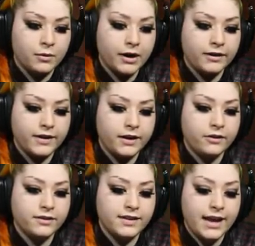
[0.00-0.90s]
Where did they
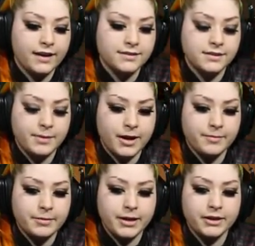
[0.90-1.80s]
notice the X that's
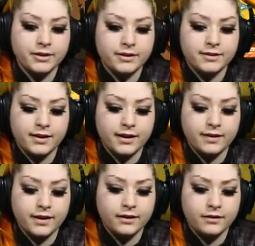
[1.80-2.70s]
behind my bed? You didn't see
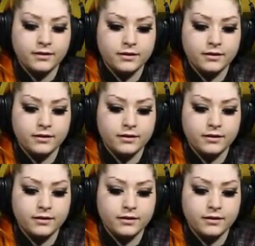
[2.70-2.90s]
anything?